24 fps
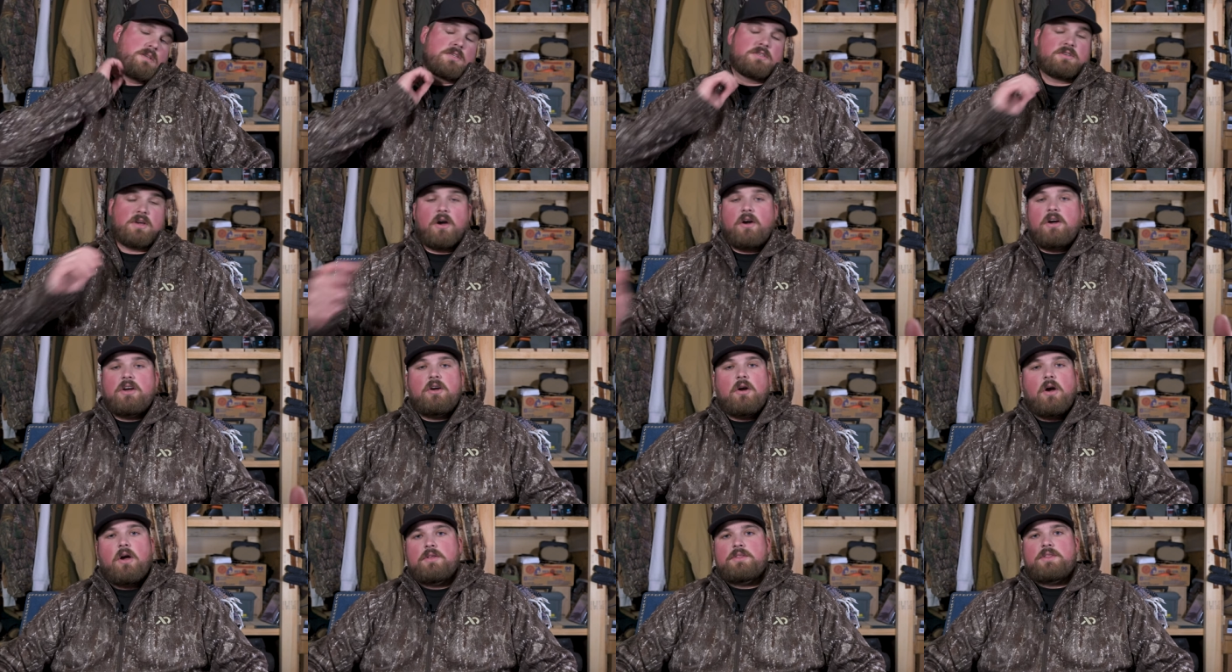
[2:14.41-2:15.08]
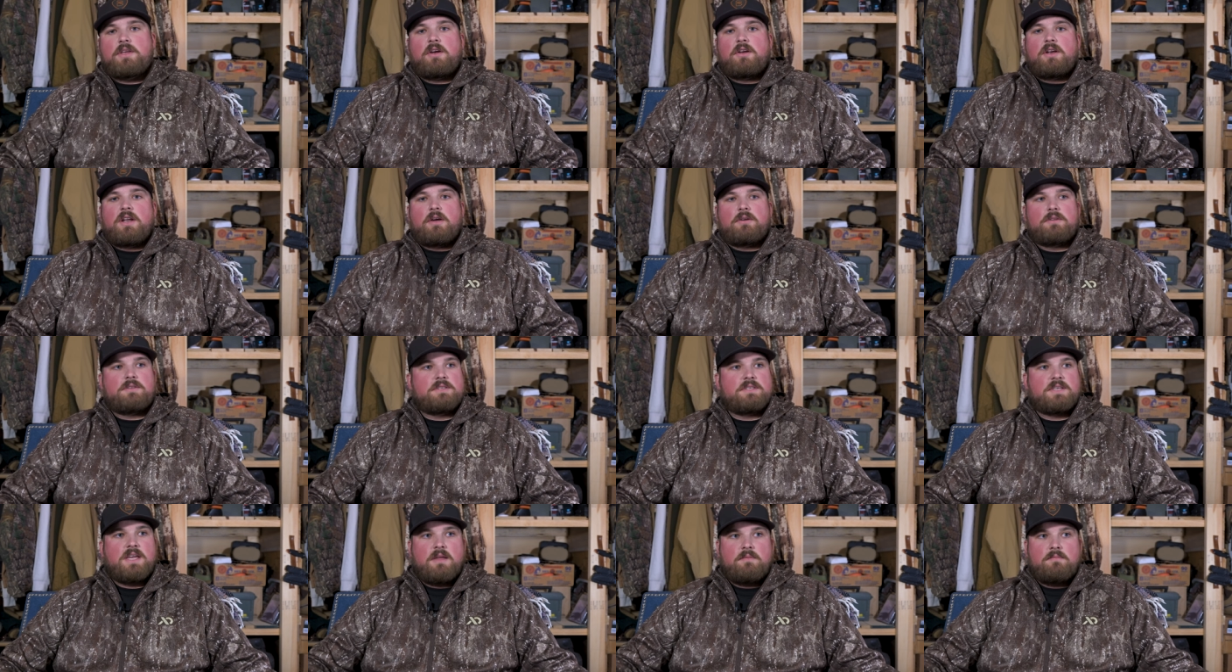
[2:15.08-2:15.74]
So I would go out there and I would
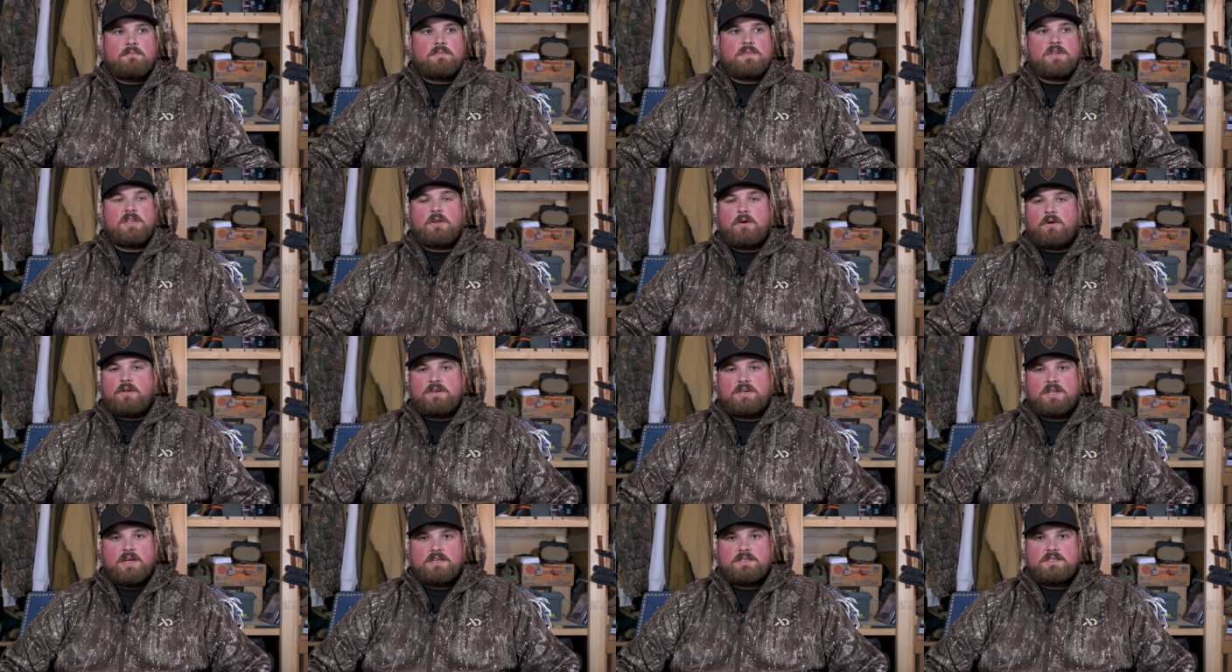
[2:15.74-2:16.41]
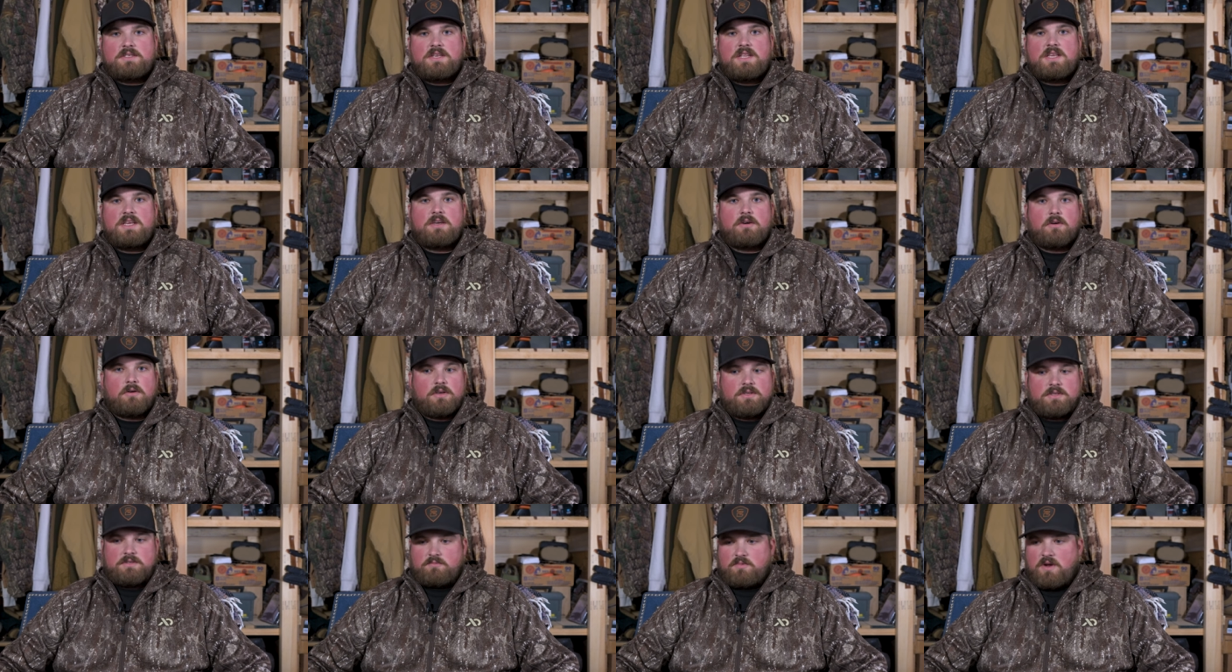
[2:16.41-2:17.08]
set, you know, a dozen
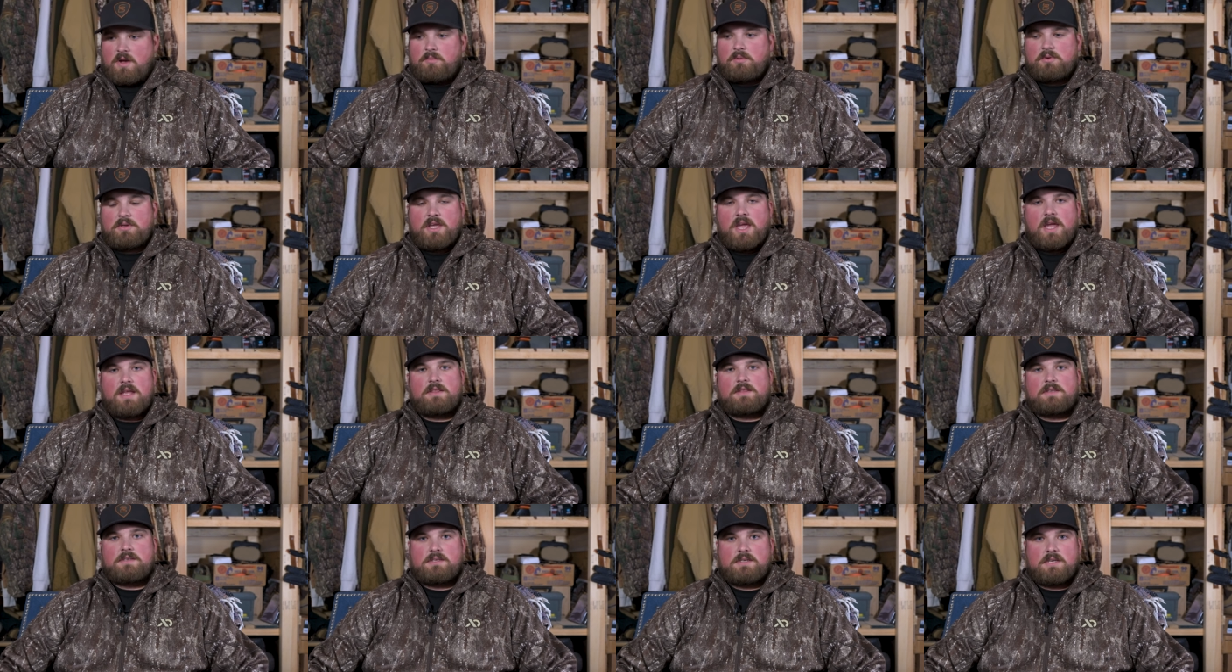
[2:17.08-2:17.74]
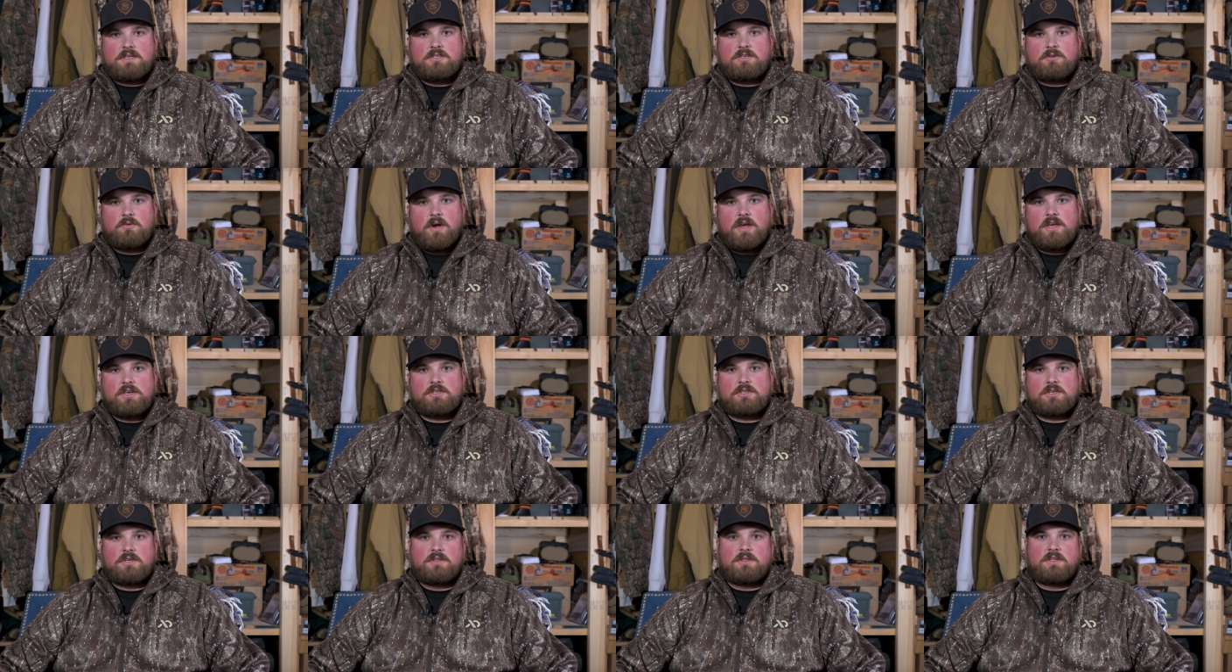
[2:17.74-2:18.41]
decoys, replicate the
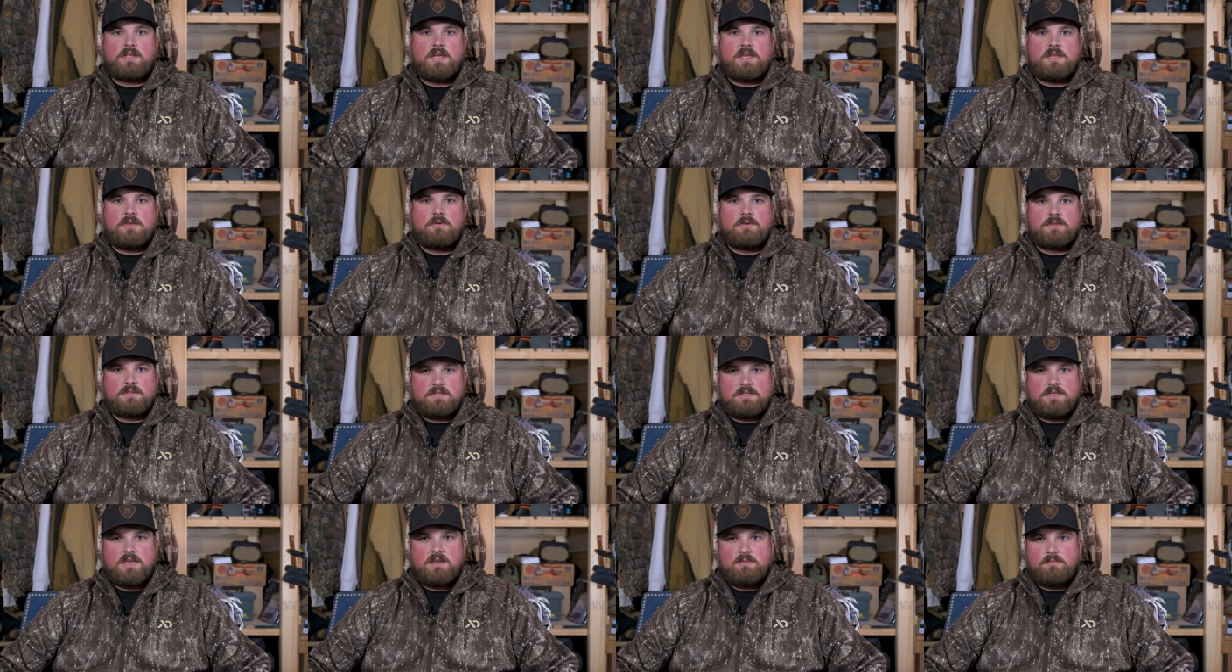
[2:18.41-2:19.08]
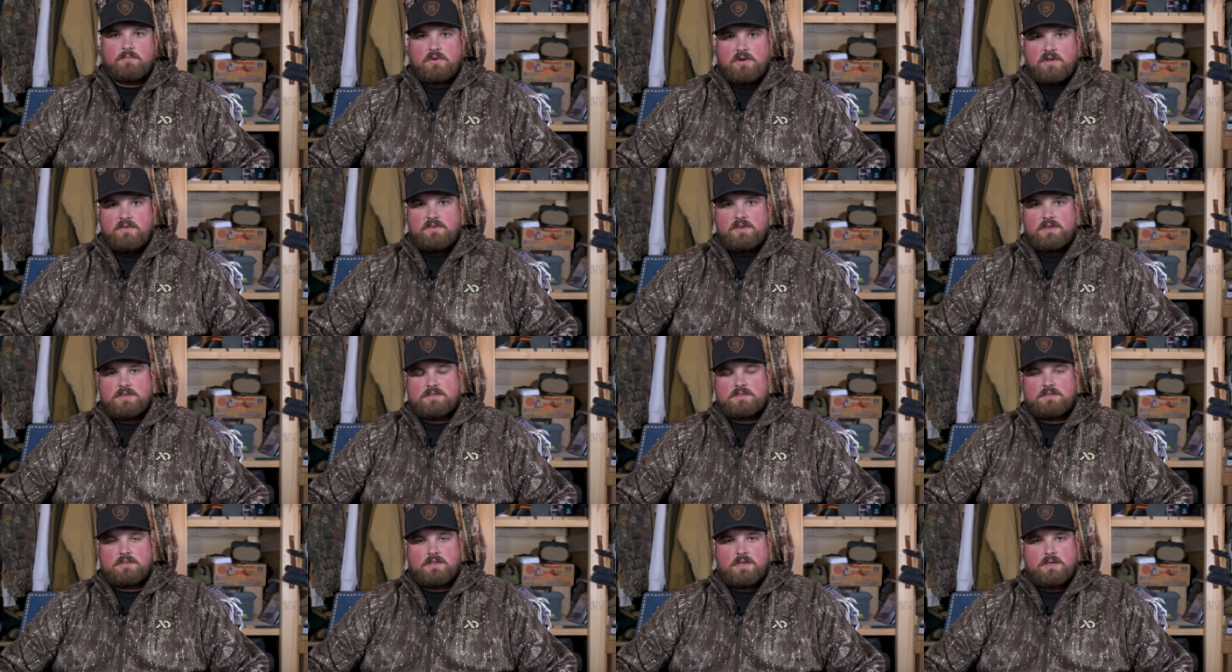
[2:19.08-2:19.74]
situation that you had seen
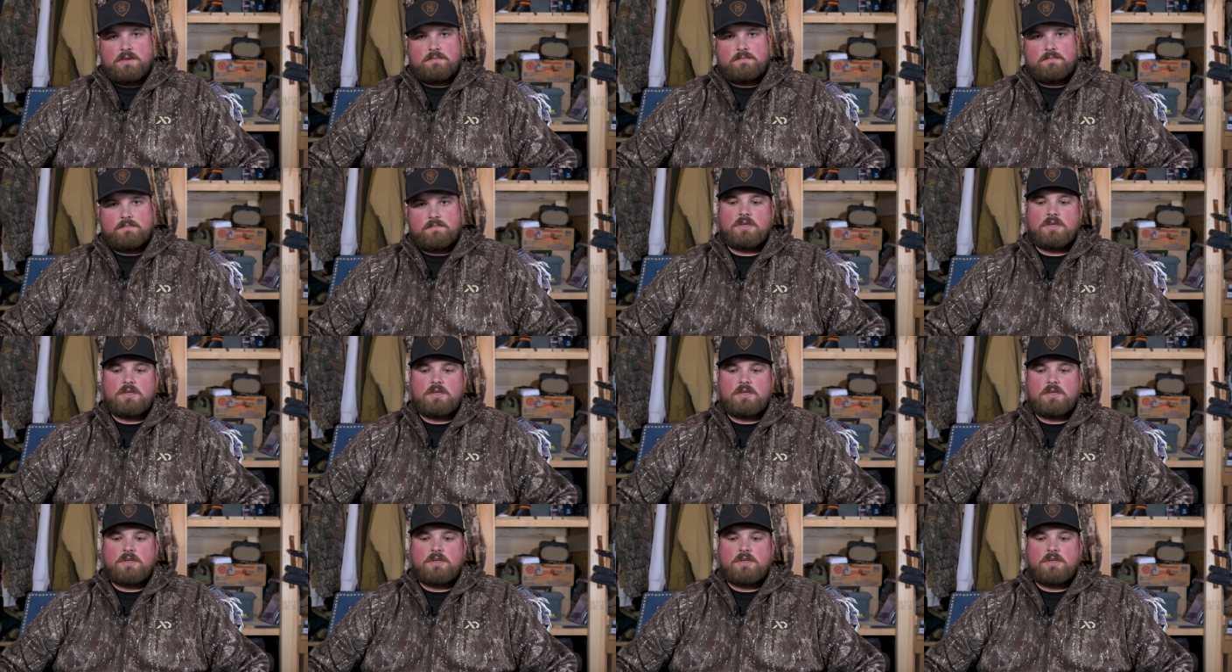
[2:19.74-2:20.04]
previously.